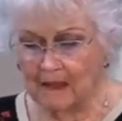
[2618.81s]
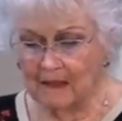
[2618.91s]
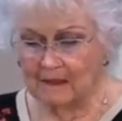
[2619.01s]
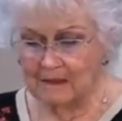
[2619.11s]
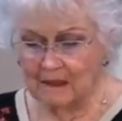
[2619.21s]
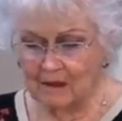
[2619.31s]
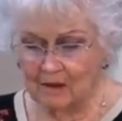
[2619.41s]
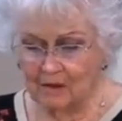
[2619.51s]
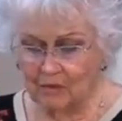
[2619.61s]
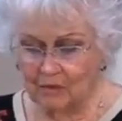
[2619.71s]
And
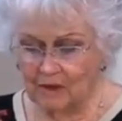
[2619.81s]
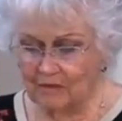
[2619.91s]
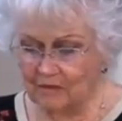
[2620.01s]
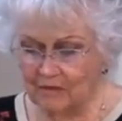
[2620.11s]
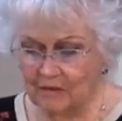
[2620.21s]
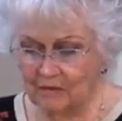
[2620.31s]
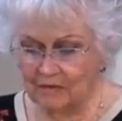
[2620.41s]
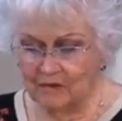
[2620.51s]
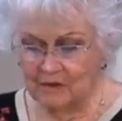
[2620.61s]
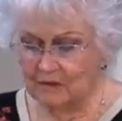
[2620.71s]
one of the
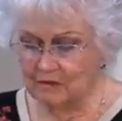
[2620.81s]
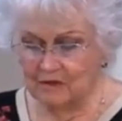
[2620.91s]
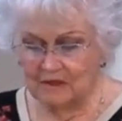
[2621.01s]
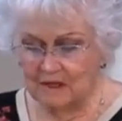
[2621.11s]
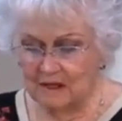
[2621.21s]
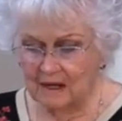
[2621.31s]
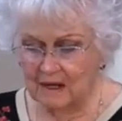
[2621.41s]
scriptures that